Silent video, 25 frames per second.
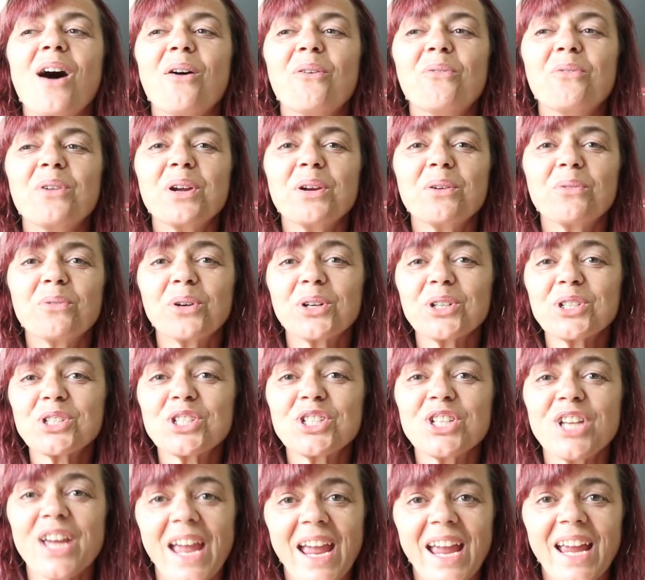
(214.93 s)
We were
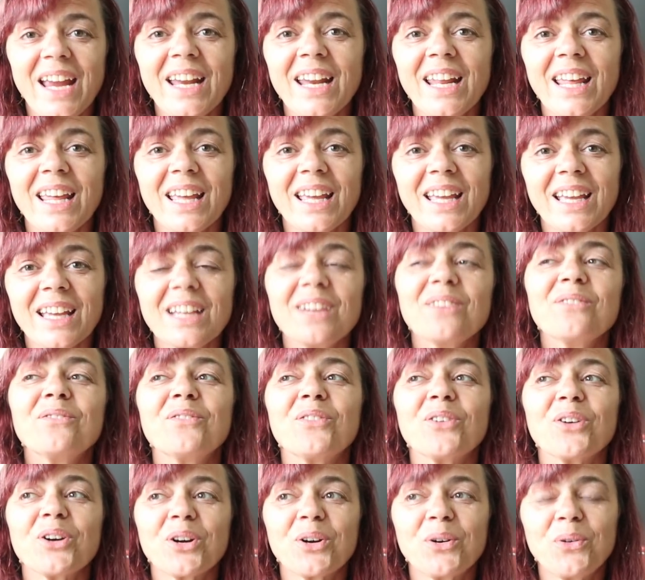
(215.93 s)
chaining
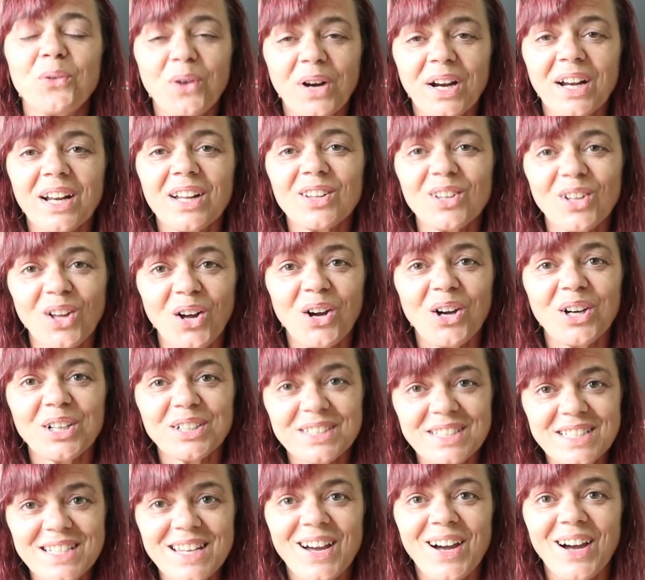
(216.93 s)
for quite a
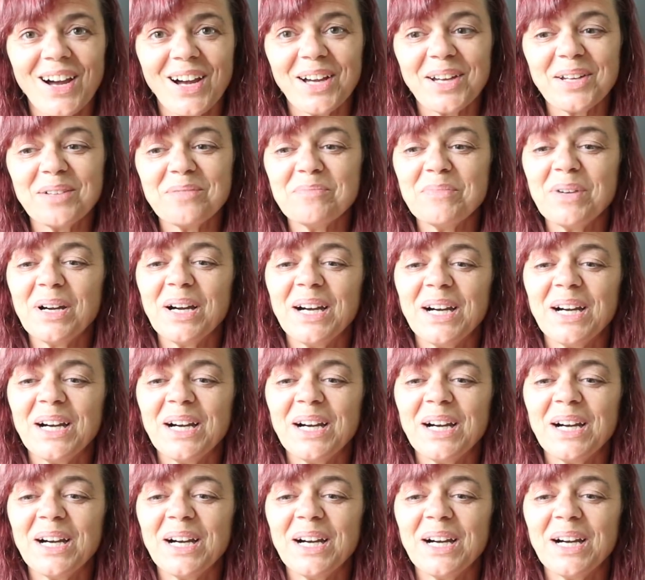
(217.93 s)
long time.